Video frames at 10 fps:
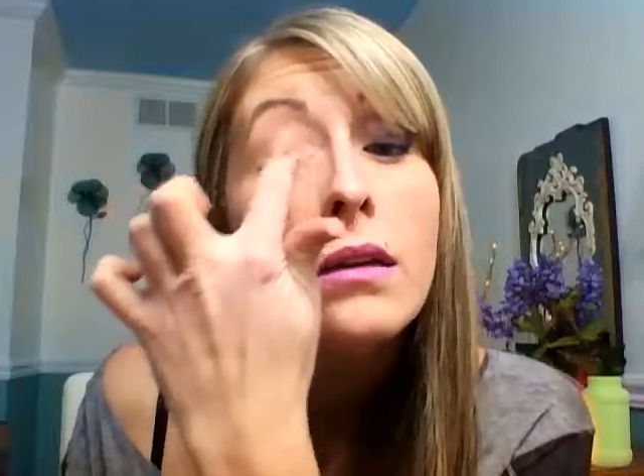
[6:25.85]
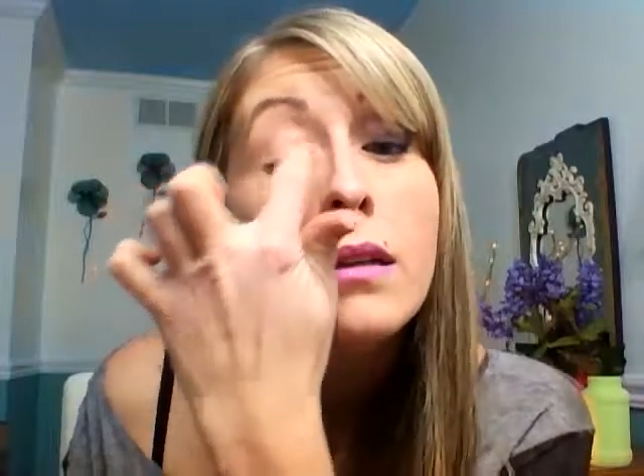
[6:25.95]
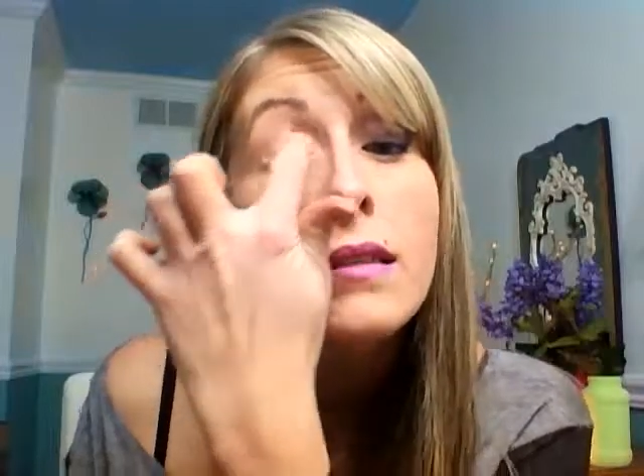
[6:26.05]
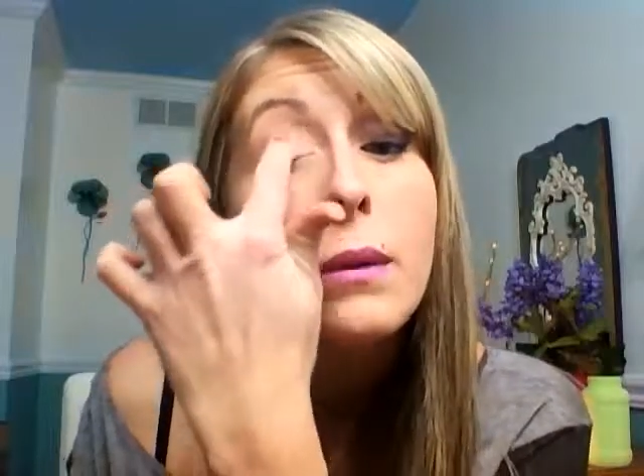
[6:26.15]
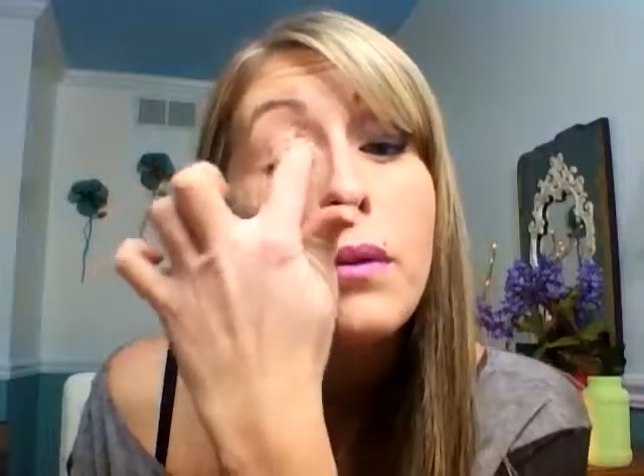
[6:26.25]

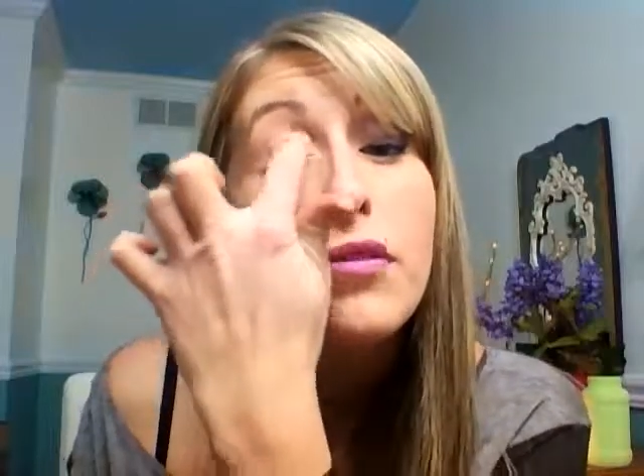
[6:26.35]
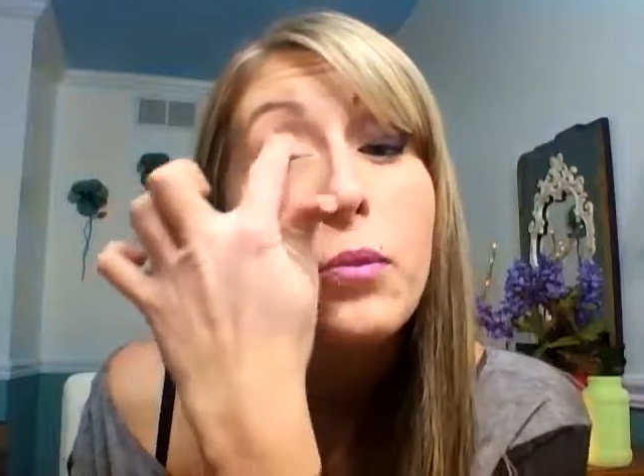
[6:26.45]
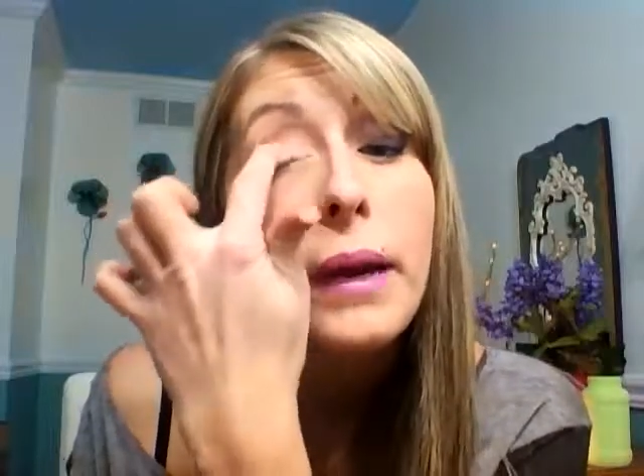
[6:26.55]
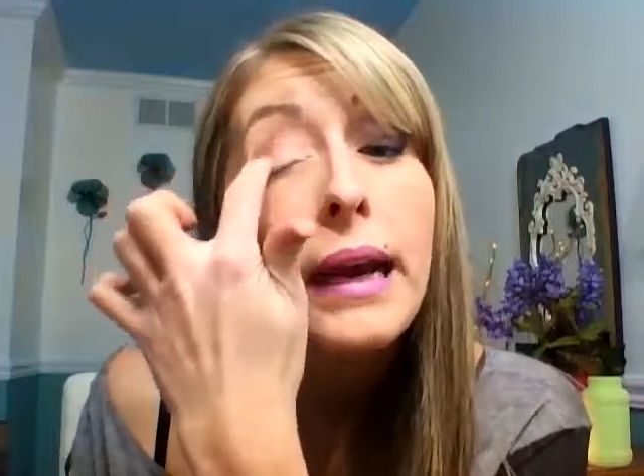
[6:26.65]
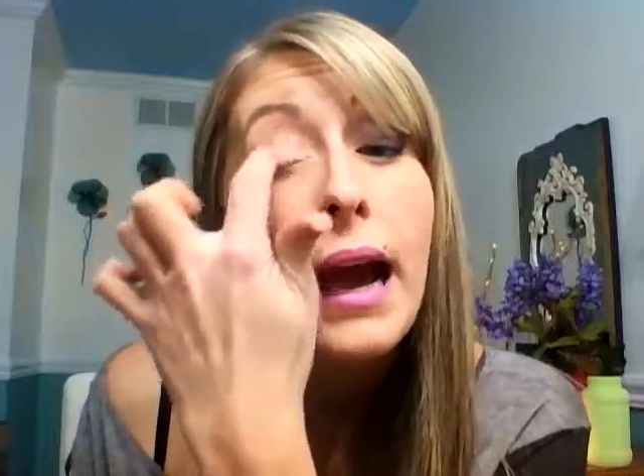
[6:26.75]
Some of you
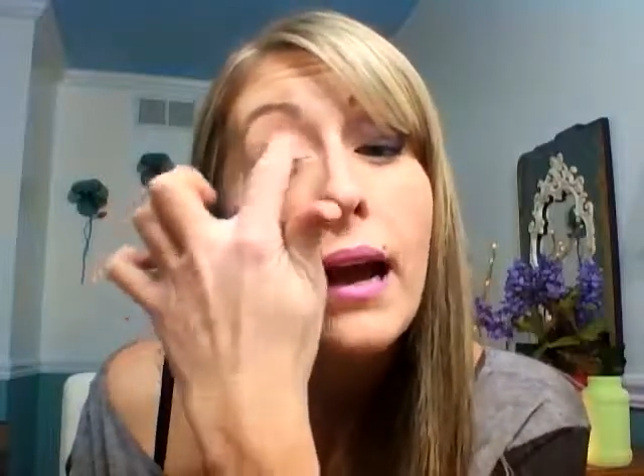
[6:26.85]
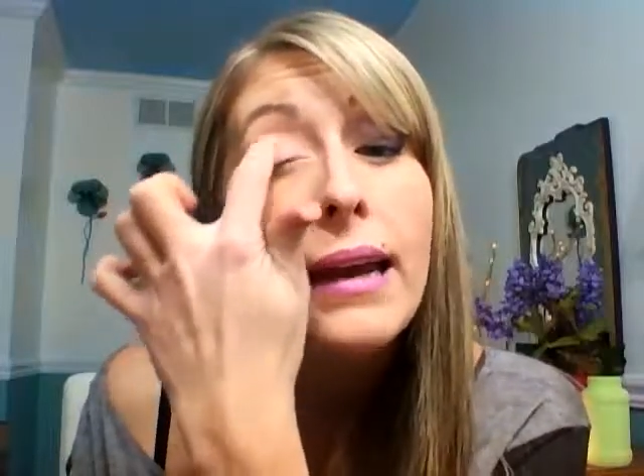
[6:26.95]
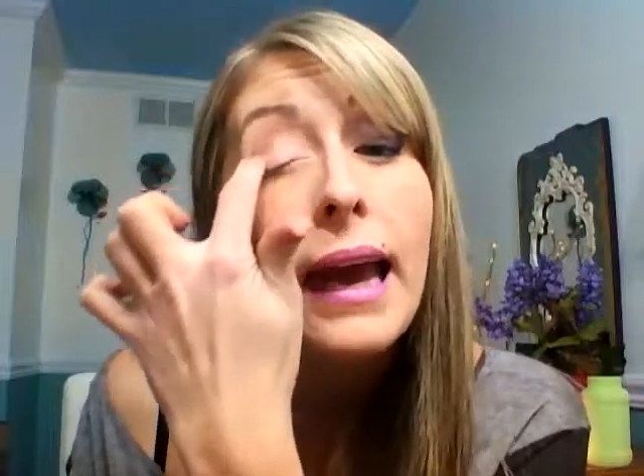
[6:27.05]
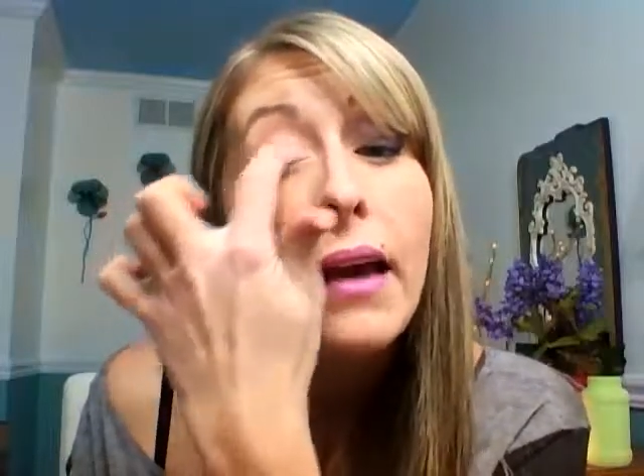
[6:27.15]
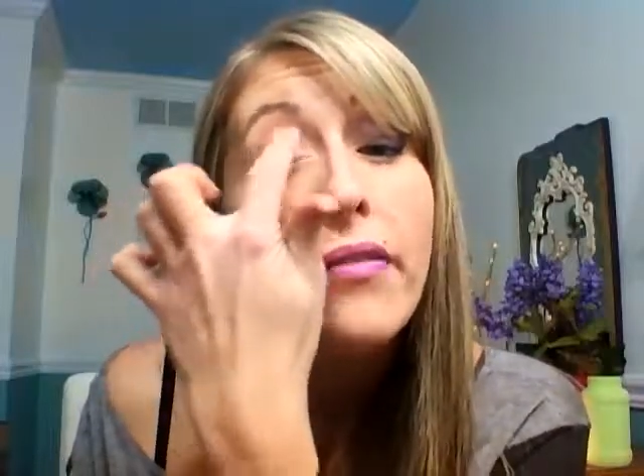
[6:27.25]
may not
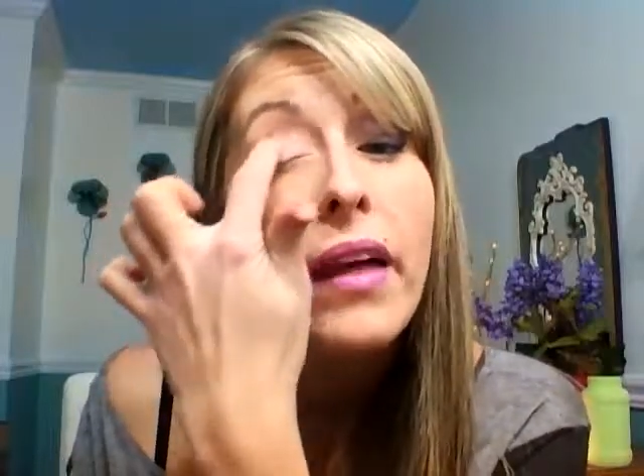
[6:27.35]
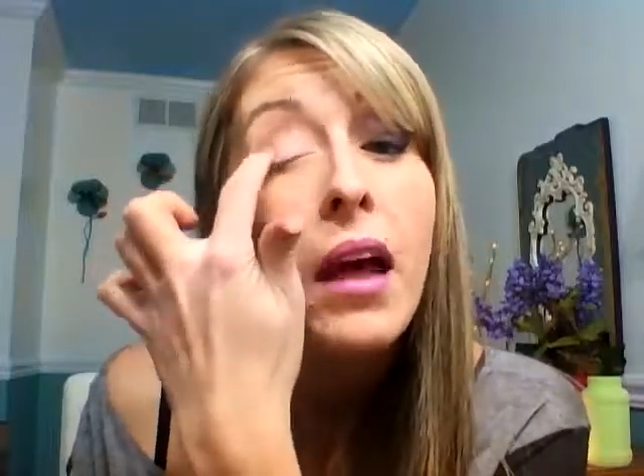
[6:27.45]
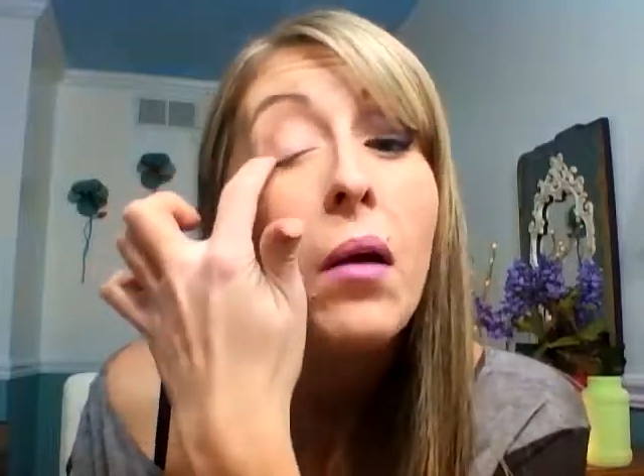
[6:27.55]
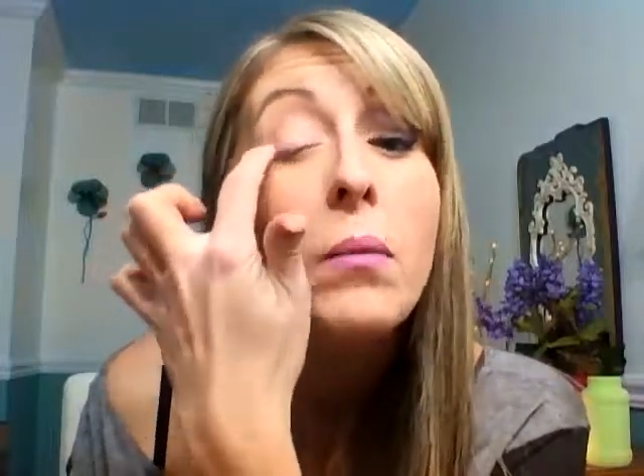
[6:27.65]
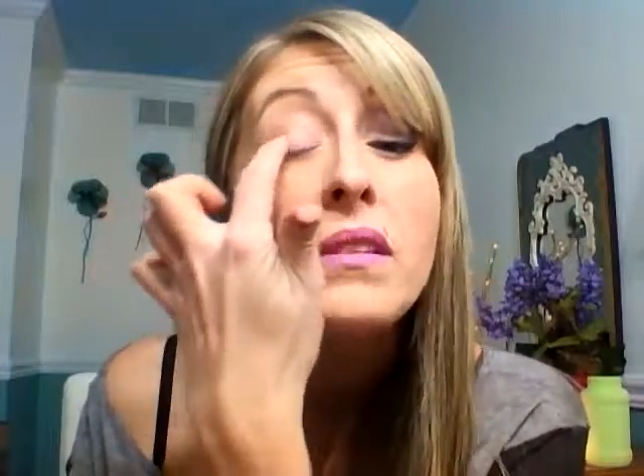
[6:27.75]
have
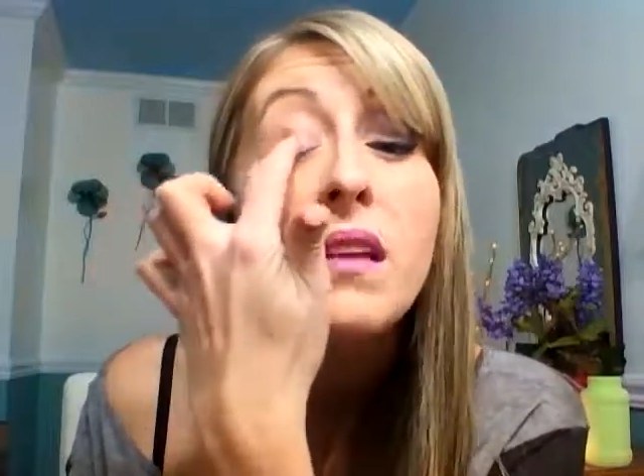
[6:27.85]
them.